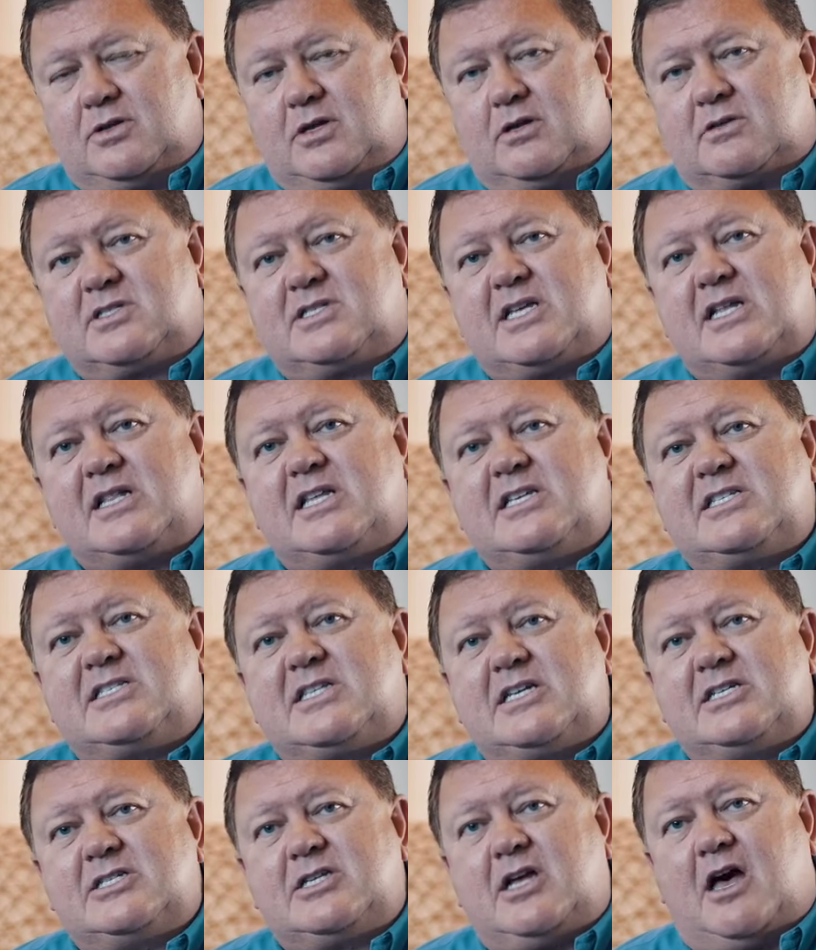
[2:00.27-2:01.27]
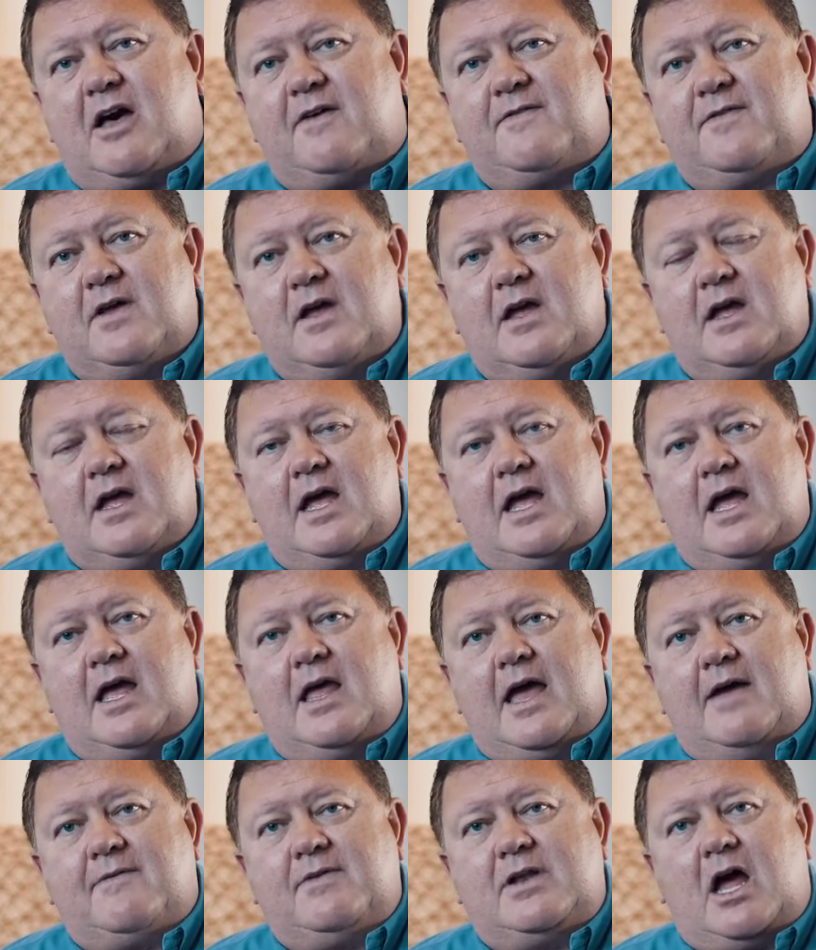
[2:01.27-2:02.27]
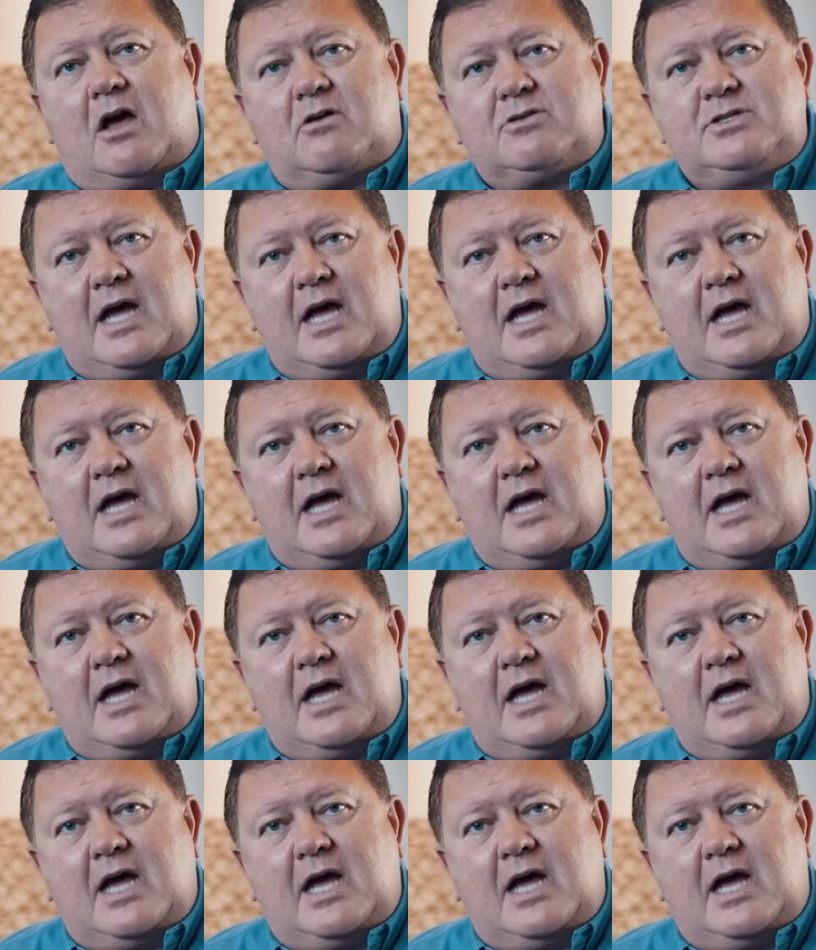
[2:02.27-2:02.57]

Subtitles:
They'll send these things off, they have it all